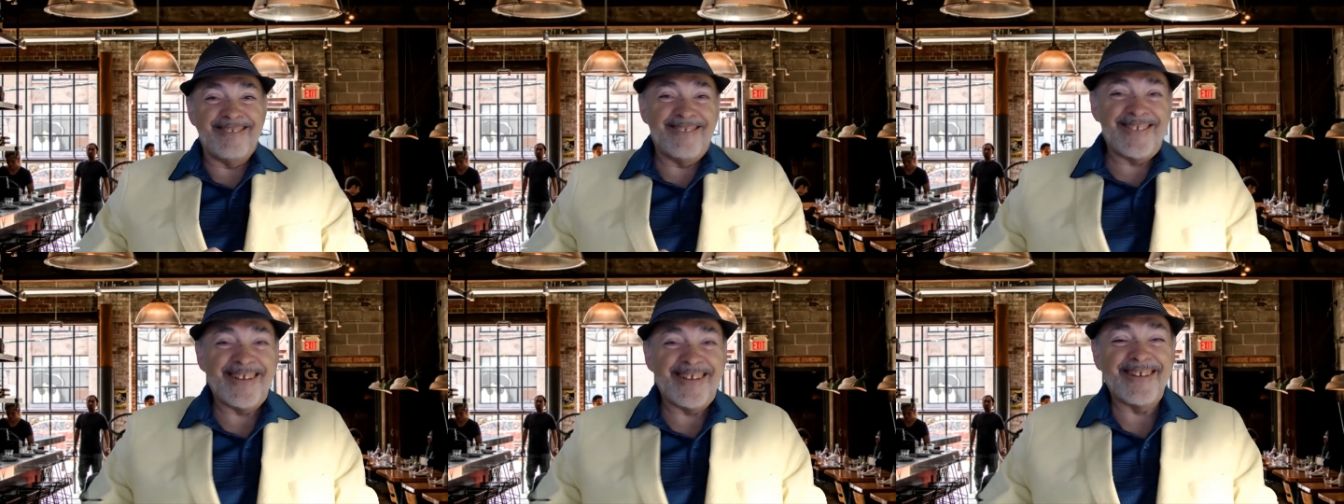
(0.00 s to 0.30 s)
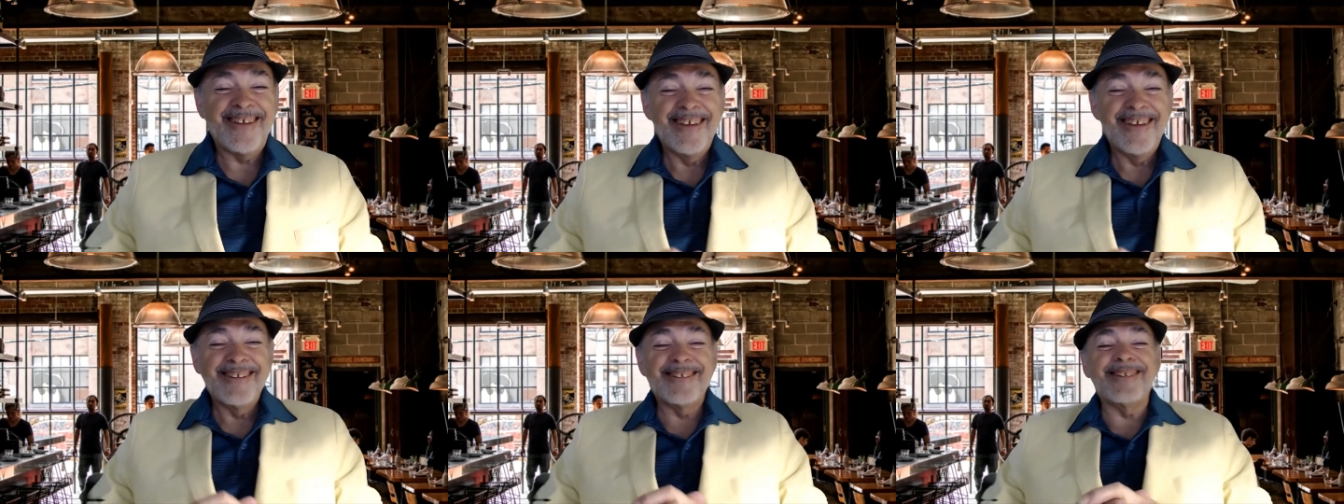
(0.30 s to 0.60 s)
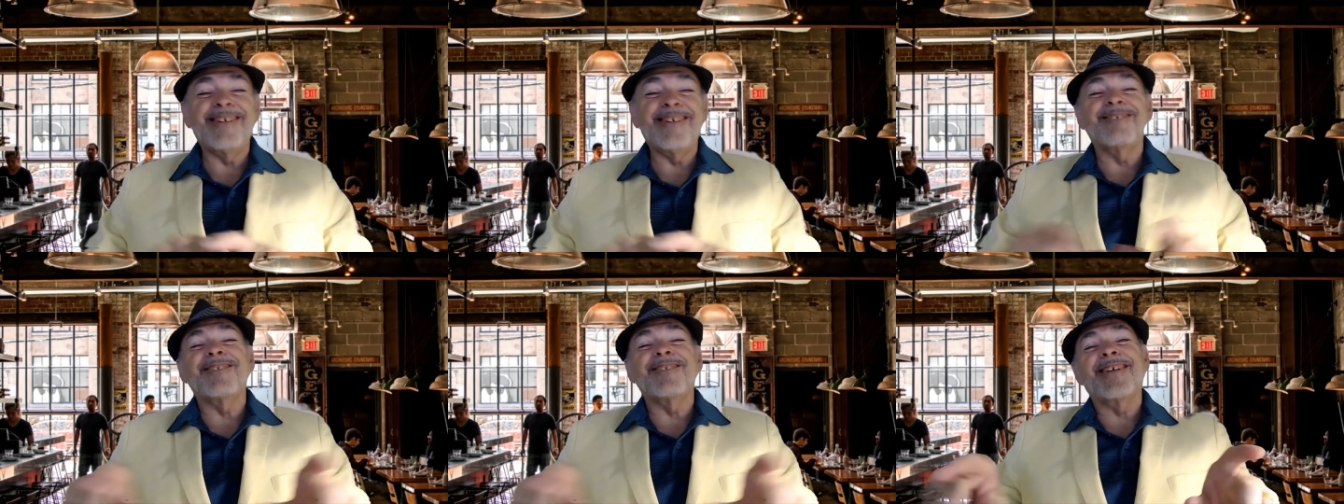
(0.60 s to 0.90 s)
Something
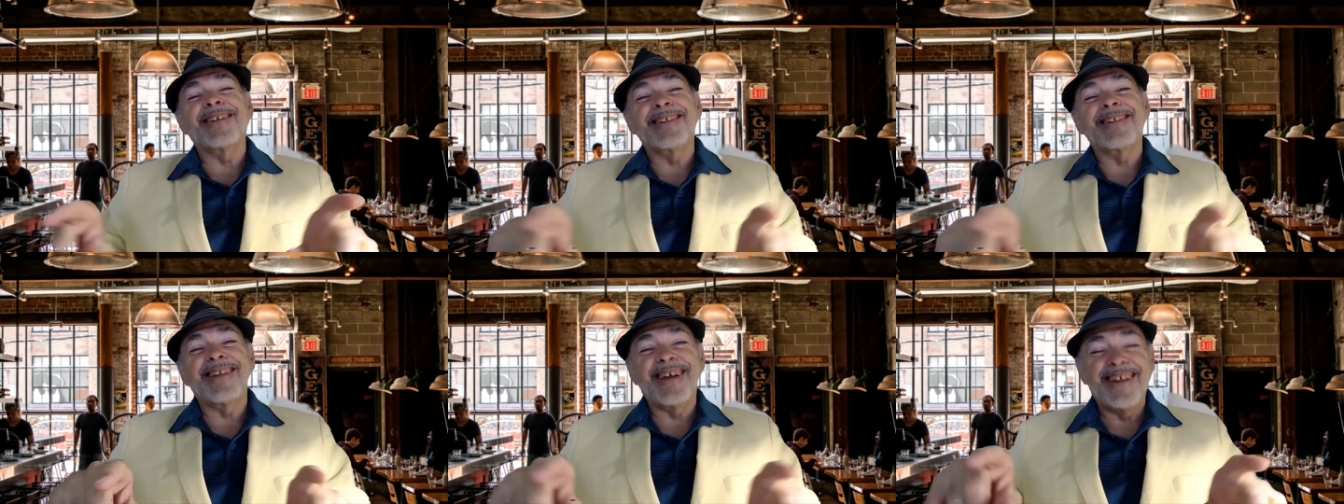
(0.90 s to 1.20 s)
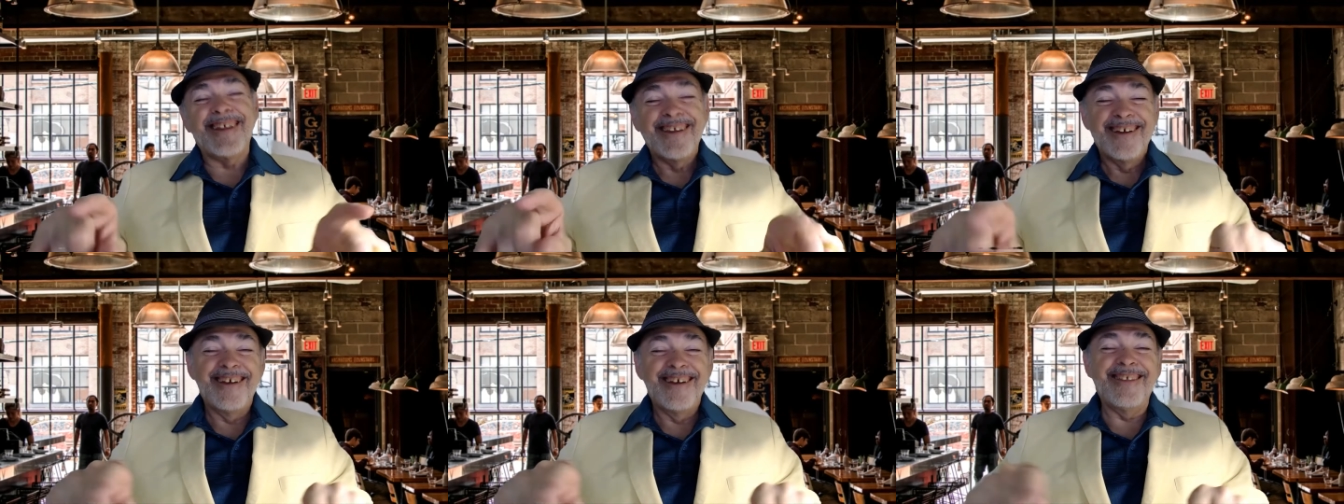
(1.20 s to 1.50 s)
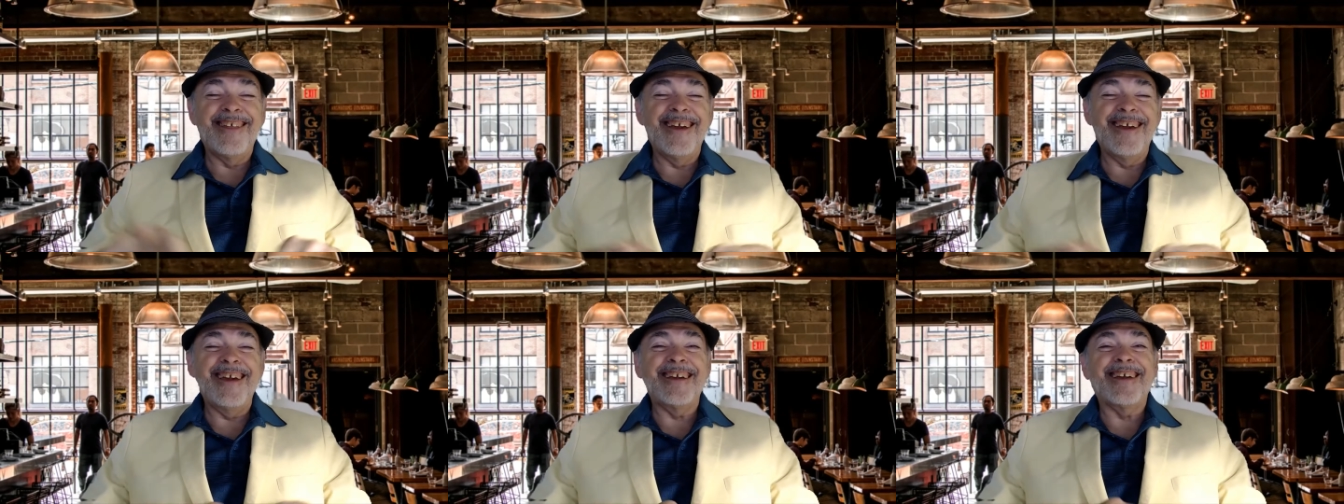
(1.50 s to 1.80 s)
like that. I think
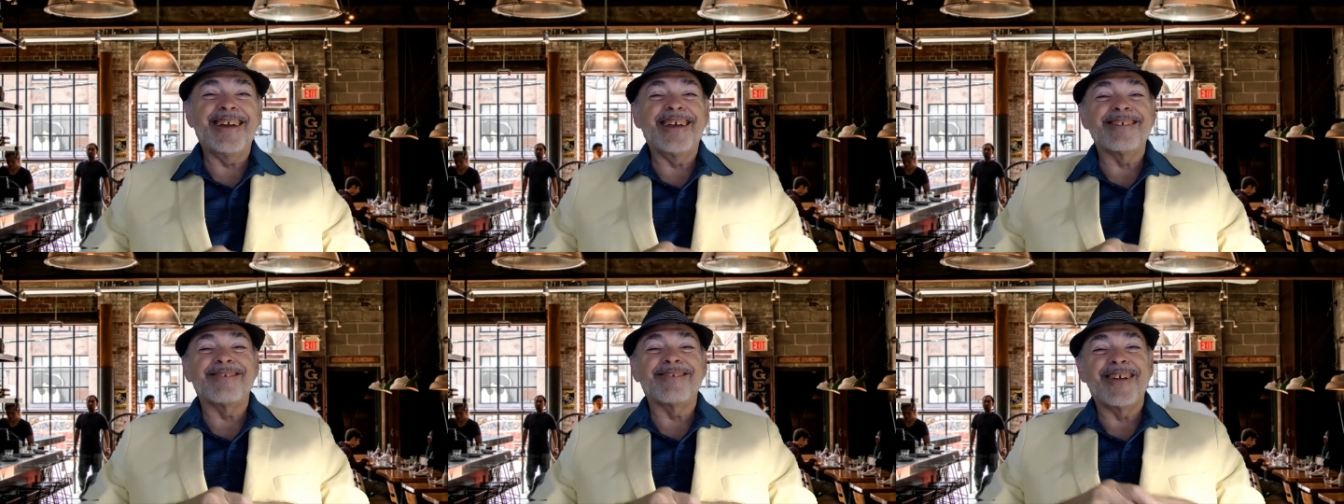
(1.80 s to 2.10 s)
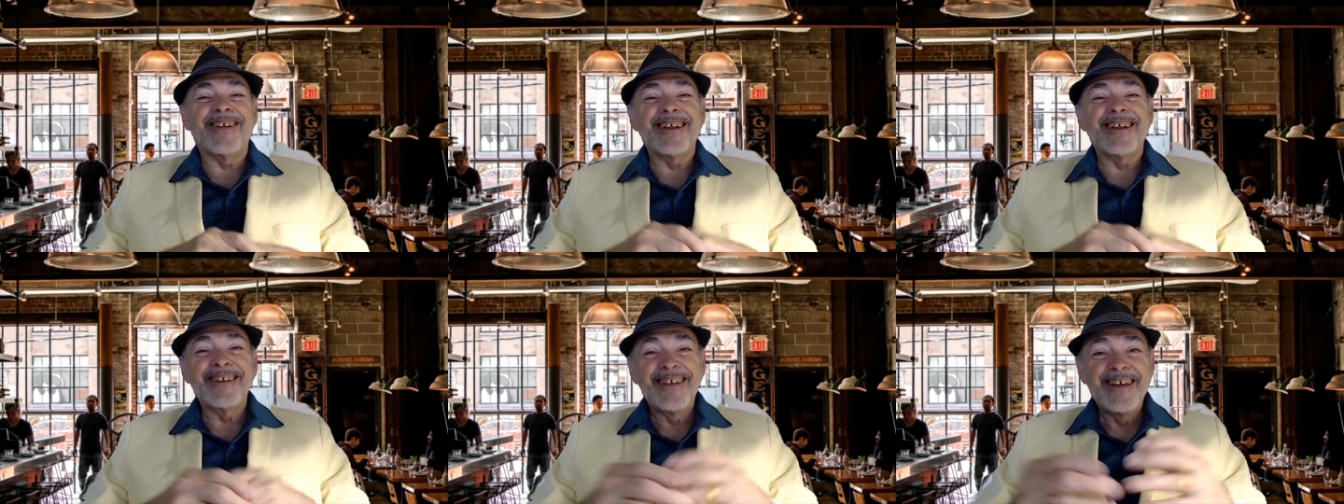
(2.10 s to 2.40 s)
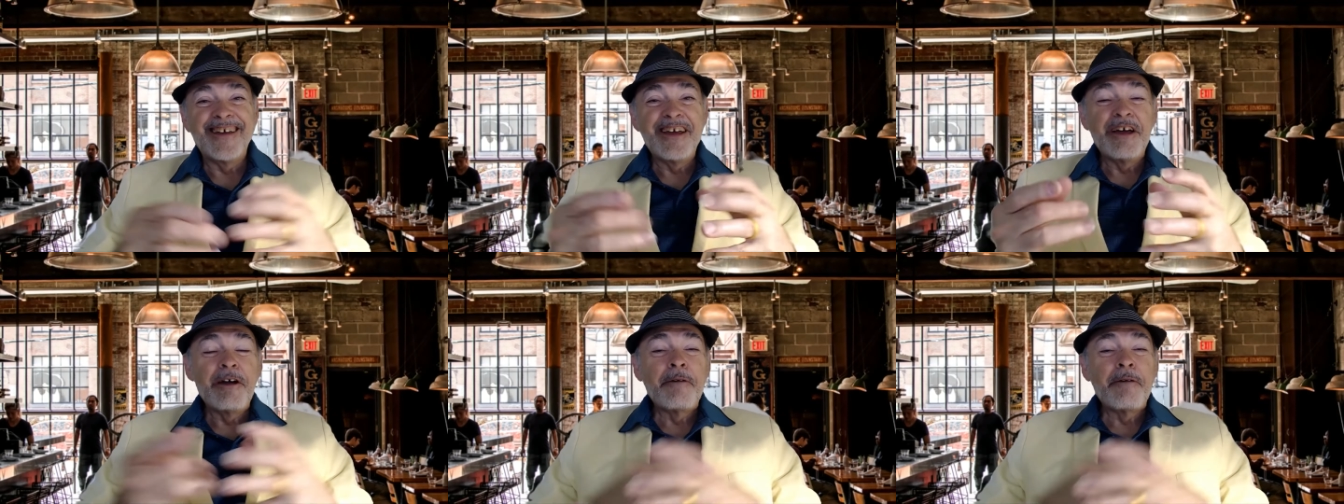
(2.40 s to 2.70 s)
that's right.
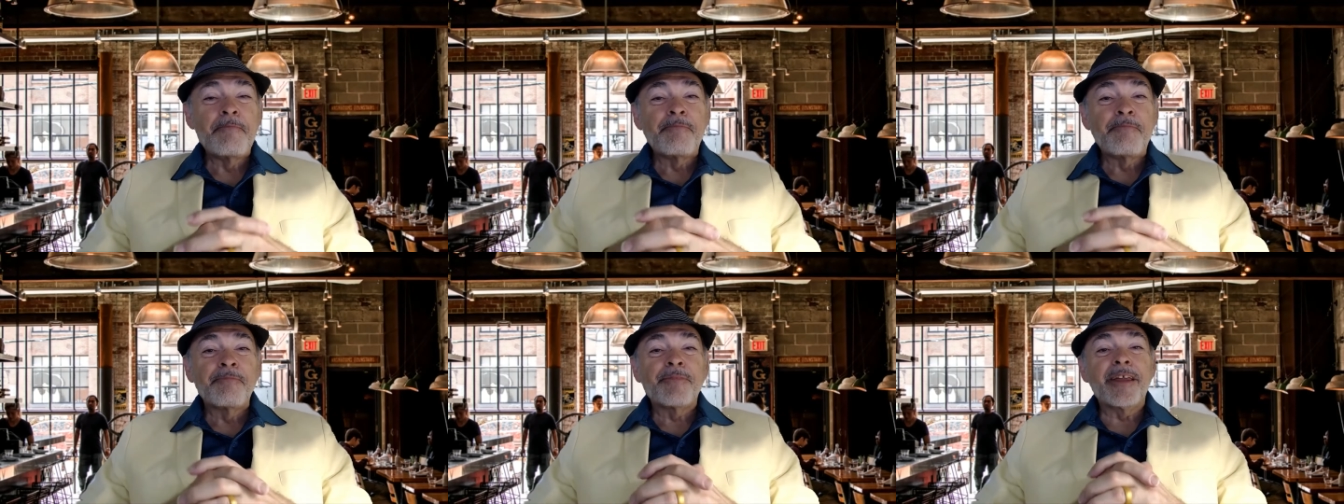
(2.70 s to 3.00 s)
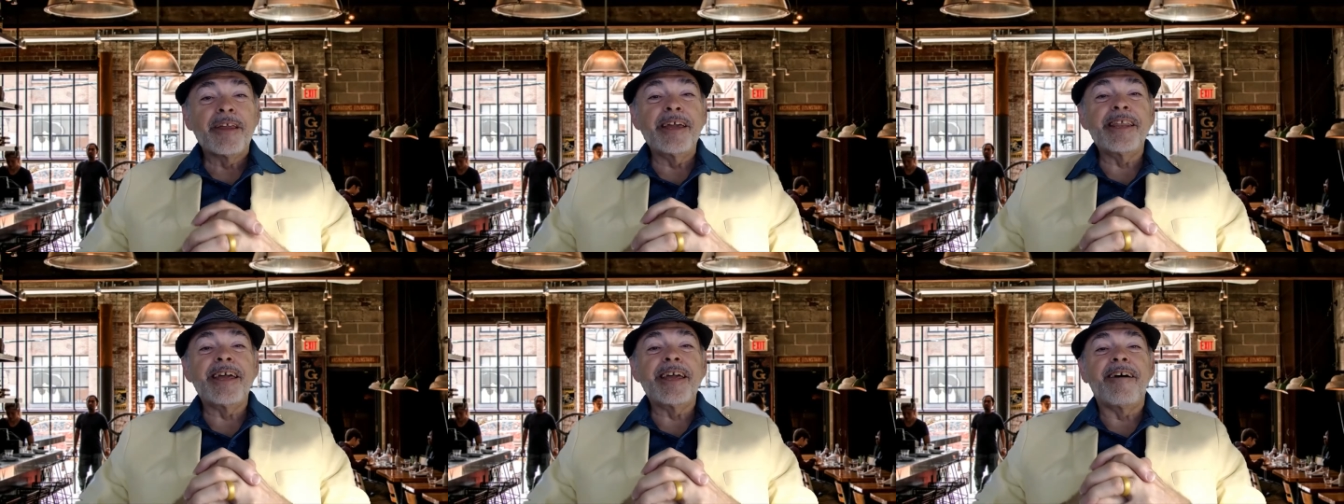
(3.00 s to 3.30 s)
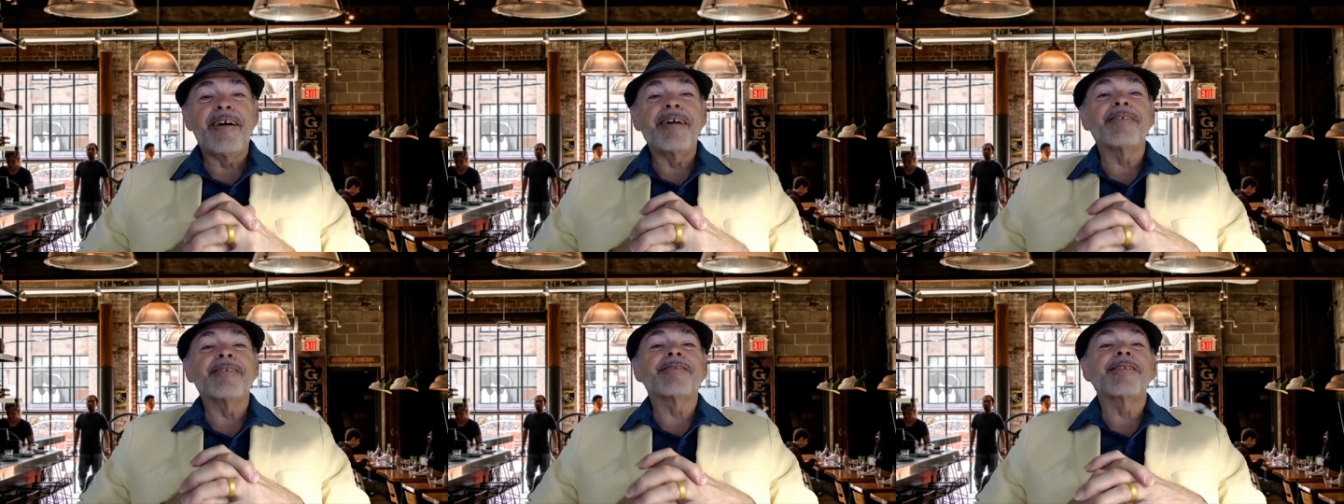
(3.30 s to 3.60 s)
Anyhow, that was a
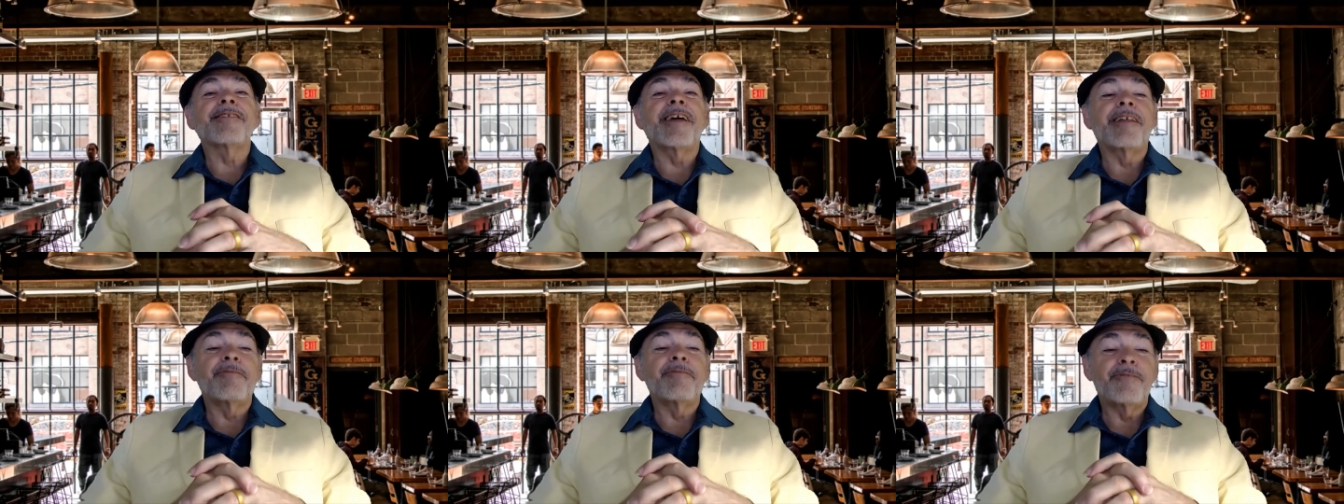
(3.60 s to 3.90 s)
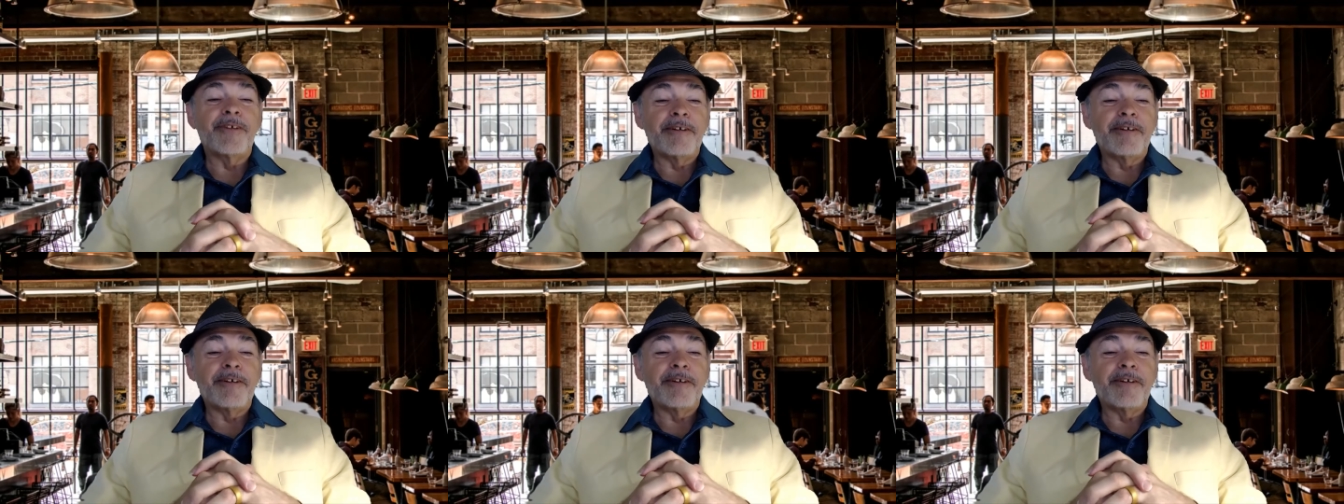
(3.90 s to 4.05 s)
lot of fun.